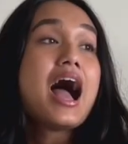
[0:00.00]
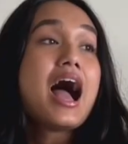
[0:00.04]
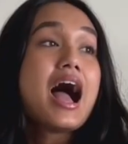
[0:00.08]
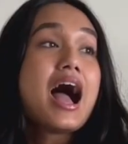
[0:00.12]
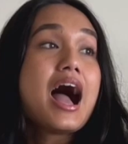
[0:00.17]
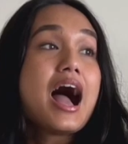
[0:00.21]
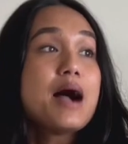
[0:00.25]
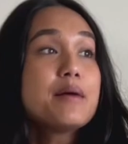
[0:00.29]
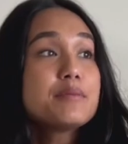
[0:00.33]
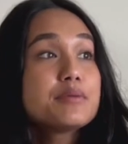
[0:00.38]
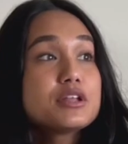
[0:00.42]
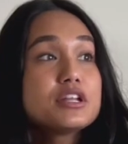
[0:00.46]

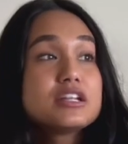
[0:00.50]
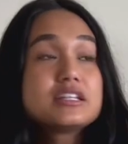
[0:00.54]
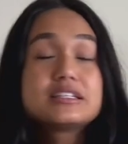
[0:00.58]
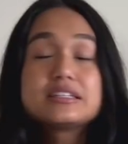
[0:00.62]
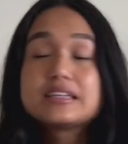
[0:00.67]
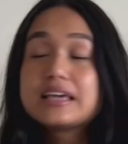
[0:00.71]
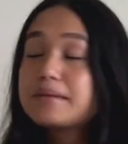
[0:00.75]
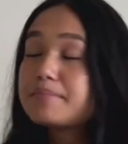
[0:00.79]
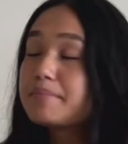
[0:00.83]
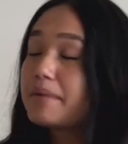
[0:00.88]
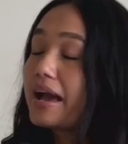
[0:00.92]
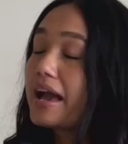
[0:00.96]
I'm going to
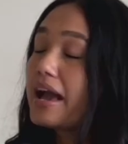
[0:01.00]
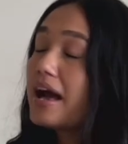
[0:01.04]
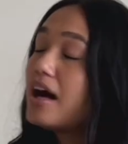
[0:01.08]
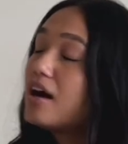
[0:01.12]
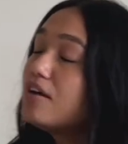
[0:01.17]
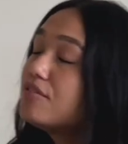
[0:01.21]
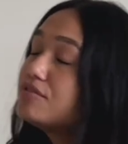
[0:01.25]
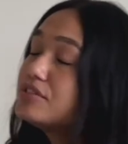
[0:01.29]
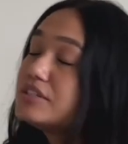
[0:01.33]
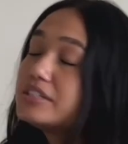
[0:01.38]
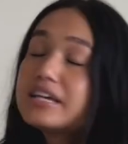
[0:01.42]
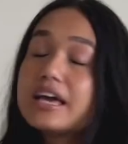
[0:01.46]
get my
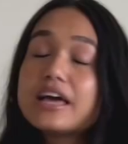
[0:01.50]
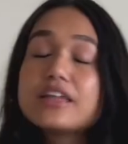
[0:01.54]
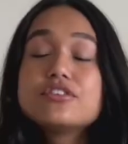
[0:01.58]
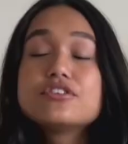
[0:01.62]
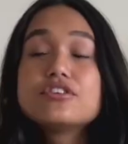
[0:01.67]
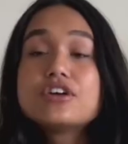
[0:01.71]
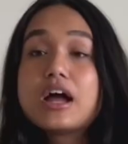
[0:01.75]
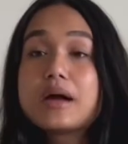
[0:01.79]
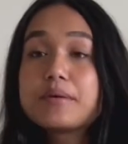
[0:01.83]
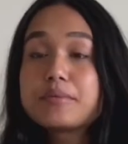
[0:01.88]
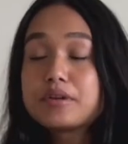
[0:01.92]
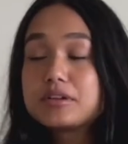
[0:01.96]
health
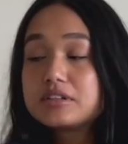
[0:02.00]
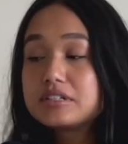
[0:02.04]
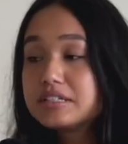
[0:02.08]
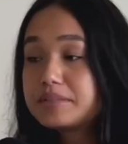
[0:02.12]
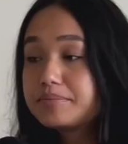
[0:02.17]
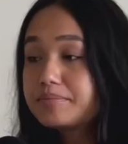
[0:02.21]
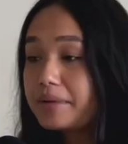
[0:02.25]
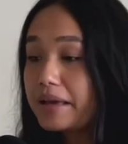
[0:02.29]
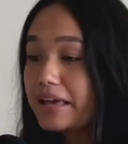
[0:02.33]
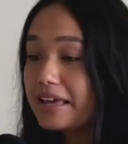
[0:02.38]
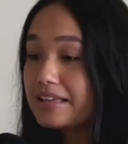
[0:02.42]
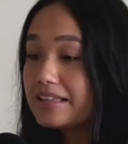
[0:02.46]
together. I'm going to
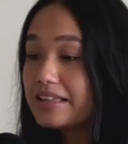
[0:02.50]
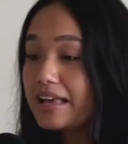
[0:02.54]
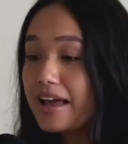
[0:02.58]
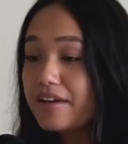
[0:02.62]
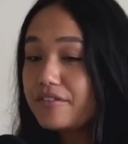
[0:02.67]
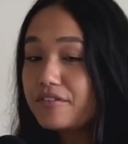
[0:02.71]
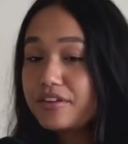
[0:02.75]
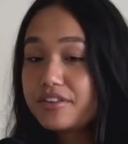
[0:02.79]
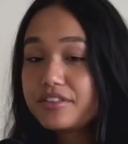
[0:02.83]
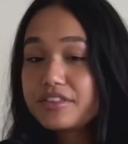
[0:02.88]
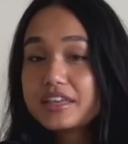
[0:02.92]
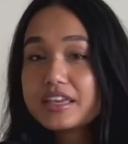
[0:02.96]
take
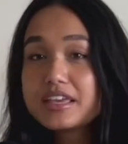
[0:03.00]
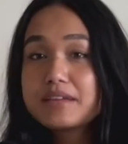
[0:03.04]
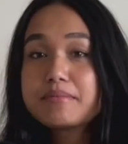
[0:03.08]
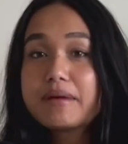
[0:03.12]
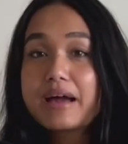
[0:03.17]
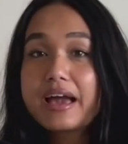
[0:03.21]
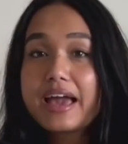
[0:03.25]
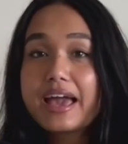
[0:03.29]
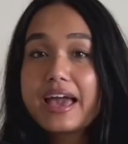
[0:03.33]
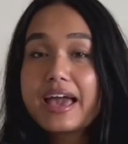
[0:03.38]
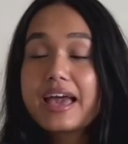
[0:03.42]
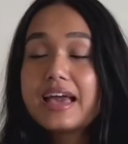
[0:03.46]
everything in
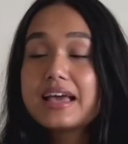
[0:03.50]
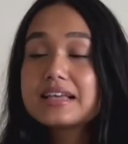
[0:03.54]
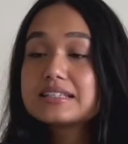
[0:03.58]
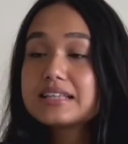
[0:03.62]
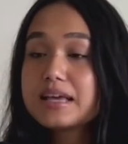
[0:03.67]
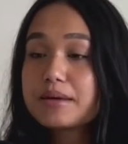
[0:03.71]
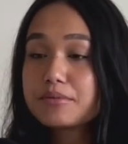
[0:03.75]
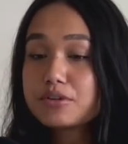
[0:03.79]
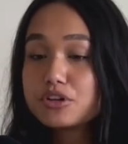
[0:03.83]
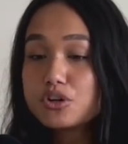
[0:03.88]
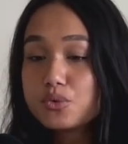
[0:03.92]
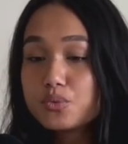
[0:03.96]
my hands.
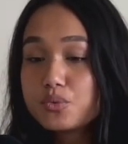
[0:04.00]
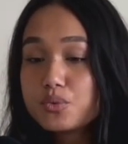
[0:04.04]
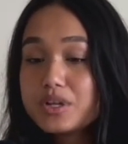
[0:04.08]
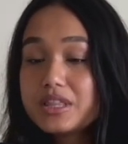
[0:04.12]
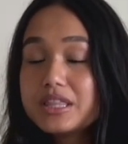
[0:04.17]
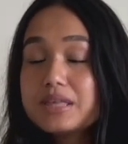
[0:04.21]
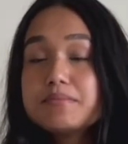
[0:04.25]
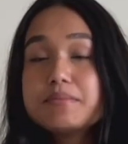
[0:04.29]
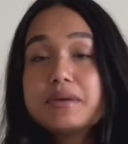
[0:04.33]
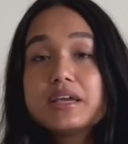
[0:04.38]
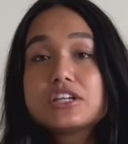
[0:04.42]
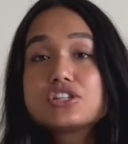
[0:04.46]
I'm going to
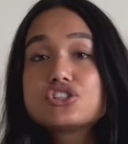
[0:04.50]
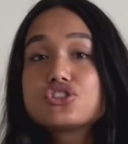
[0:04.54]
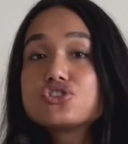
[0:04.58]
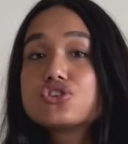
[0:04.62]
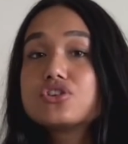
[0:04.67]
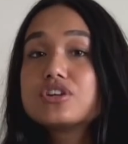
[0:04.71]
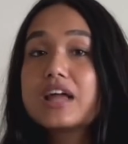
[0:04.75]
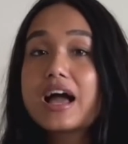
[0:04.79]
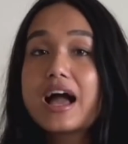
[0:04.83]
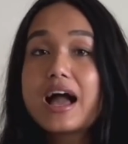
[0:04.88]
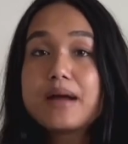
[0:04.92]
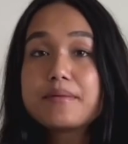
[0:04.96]
really make sure
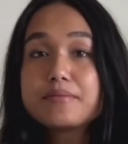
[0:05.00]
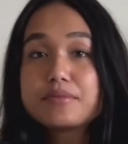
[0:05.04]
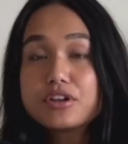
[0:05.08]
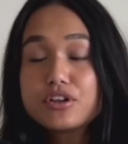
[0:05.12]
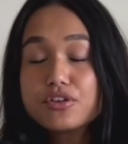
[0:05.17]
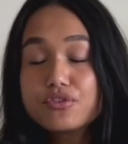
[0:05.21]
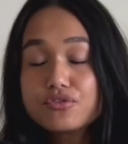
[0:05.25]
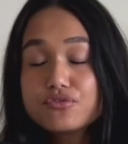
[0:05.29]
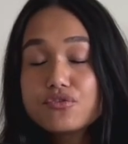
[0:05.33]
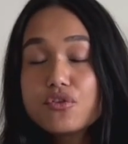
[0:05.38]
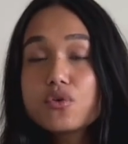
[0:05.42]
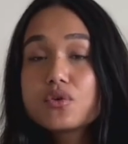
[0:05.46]
that I'm going to
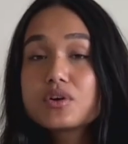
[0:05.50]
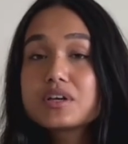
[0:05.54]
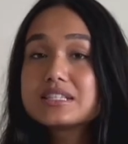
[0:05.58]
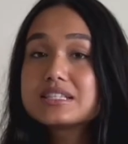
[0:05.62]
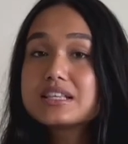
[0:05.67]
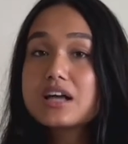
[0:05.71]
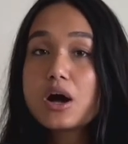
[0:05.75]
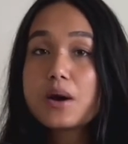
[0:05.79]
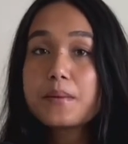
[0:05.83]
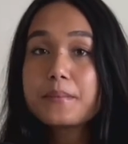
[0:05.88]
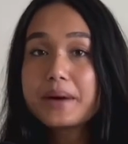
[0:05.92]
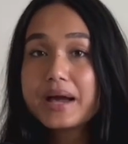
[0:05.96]
focus
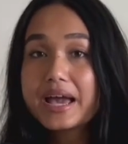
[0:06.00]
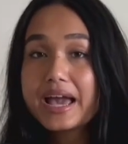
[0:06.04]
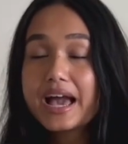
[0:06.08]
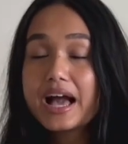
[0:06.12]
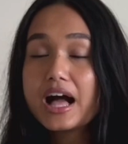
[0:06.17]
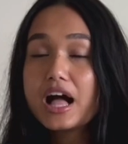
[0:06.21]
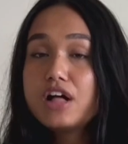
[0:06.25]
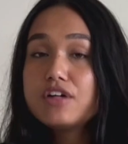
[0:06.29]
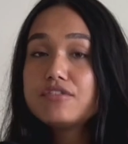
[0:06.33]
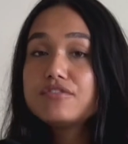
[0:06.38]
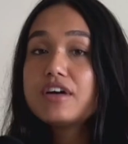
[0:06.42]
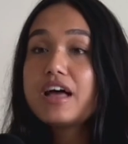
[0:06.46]
on my
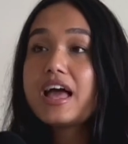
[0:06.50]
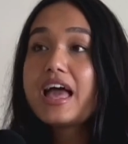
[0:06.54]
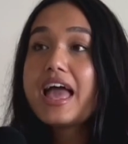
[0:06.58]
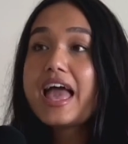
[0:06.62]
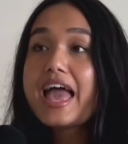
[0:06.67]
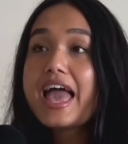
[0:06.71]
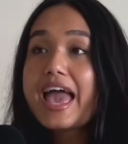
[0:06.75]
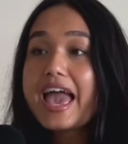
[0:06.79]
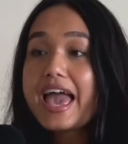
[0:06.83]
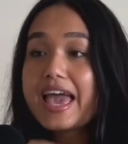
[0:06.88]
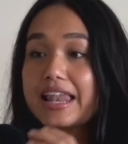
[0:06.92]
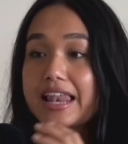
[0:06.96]
health.
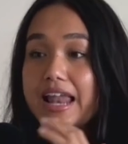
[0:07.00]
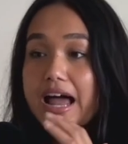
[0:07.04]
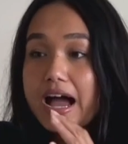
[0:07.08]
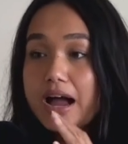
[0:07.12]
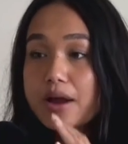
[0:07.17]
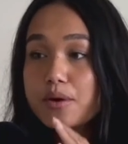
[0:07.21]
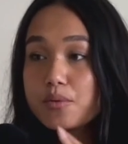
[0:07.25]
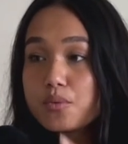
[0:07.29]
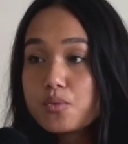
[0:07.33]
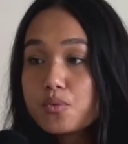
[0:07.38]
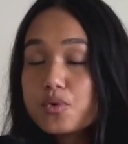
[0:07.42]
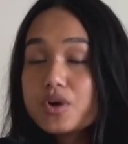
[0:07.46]
And I
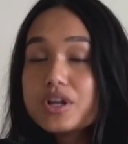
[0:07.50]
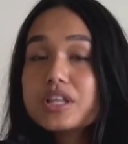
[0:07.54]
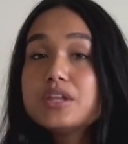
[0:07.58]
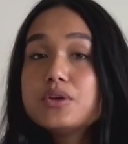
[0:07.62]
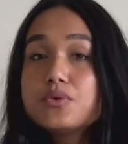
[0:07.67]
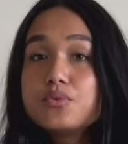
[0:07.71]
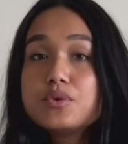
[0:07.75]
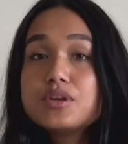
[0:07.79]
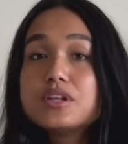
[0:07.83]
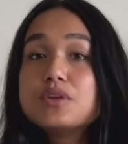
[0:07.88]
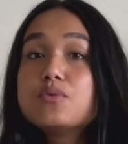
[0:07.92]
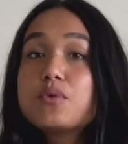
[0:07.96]
really,
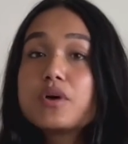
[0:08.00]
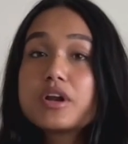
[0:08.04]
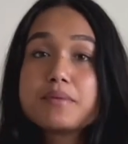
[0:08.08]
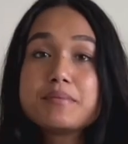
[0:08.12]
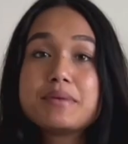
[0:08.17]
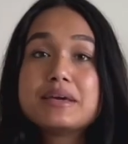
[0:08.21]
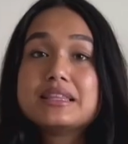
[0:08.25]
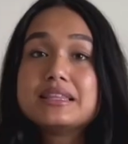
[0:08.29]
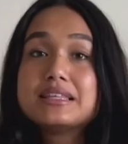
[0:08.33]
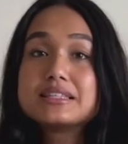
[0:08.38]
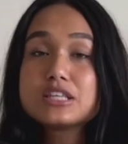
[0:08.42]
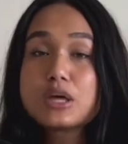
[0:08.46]
really want to
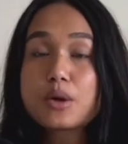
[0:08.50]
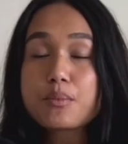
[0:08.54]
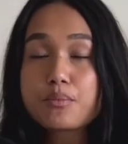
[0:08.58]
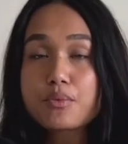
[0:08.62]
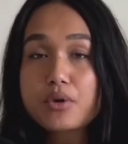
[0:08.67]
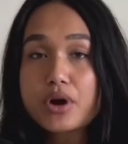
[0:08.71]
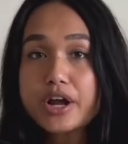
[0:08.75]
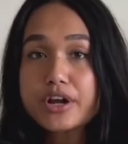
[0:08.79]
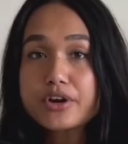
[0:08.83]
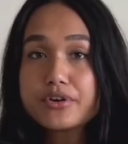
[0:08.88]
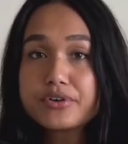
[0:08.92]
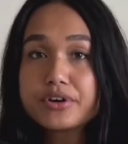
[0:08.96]
make this a
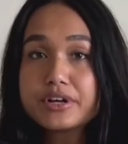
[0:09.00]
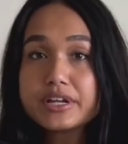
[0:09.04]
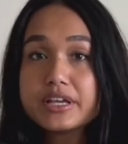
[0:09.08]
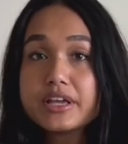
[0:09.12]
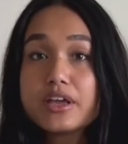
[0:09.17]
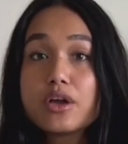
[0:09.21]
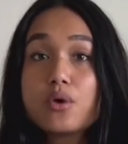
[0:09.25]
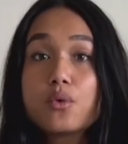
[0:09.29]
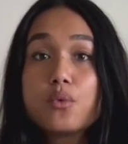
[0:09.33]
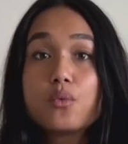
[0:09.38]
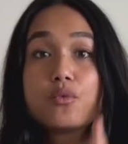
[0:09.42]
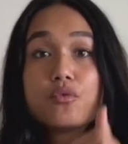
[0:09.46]
priority.
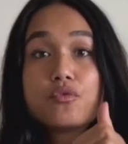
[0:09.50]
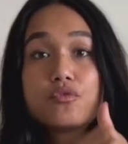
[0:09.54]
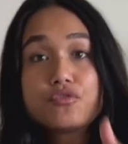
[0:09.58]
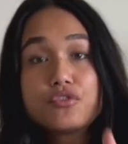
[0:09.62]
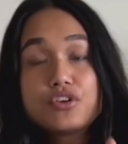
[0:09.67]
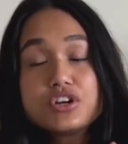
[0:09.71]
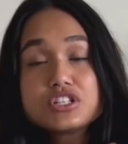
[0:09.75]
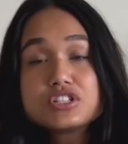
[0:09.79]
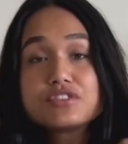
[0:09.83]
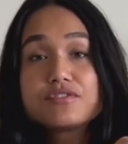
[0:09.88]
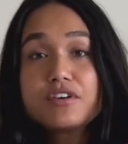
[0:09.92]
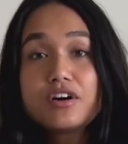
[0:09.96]

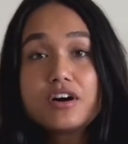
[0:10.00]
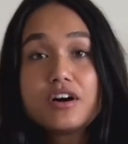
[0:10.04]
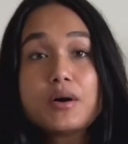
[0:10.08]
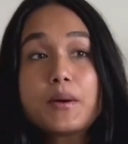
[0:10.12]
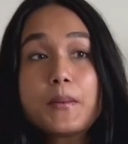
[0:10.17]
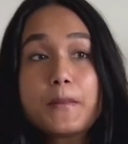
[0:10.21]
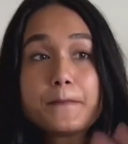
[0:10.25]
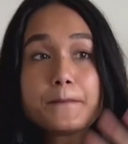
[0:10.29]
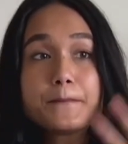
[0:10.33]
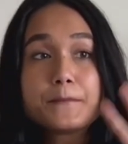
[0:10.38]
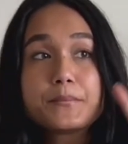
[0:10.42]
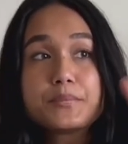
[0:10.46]
First of
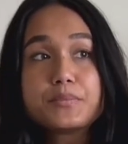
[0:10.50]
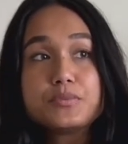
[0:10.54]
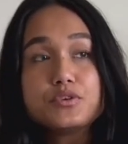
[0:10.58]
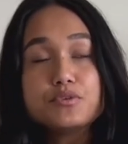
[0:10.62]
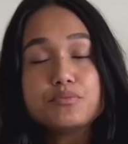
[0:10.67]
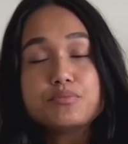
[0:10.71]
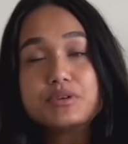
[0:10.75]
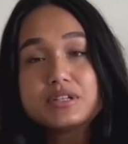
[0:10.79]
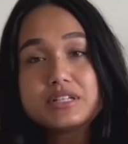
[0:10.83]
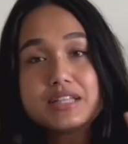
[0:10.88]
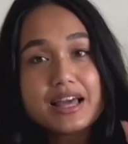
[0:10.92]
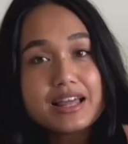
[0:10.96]
all, you
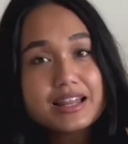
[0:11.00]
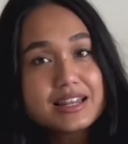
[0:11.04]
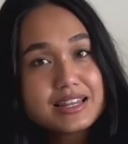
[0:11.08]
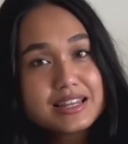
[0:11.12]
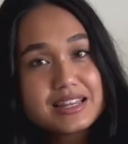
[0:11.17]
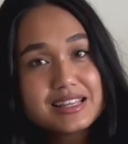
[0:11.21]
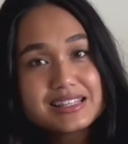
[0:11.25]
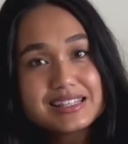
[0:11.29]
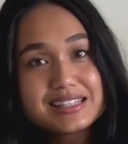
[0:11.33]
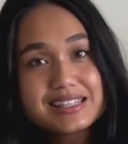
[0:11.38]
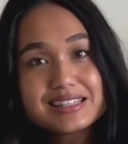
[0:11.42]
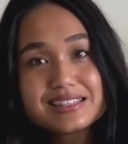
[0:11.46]
put that in
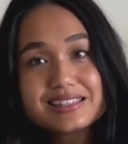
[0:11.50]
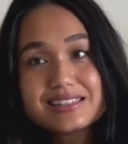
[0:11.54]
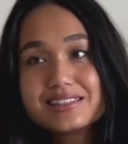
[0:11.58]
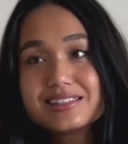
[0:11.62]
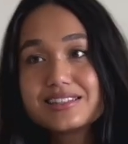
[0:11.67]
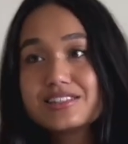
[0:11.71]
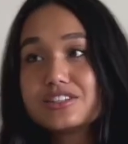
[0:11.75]
existence.